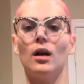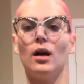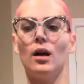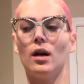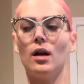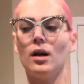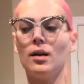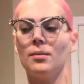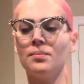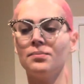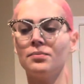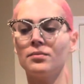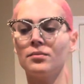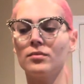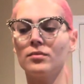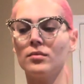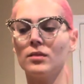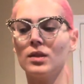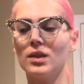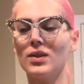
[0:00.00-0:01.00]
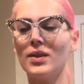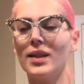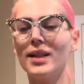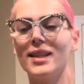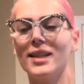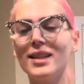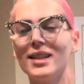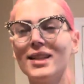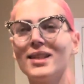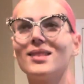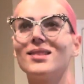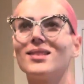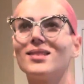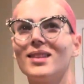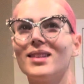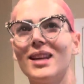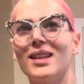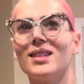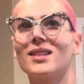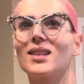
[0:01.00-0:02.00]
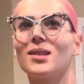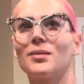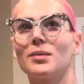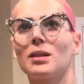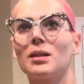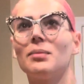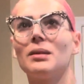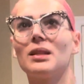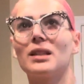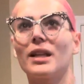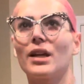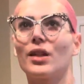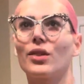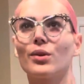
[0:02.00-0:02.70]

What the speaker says: So then it ends up to being like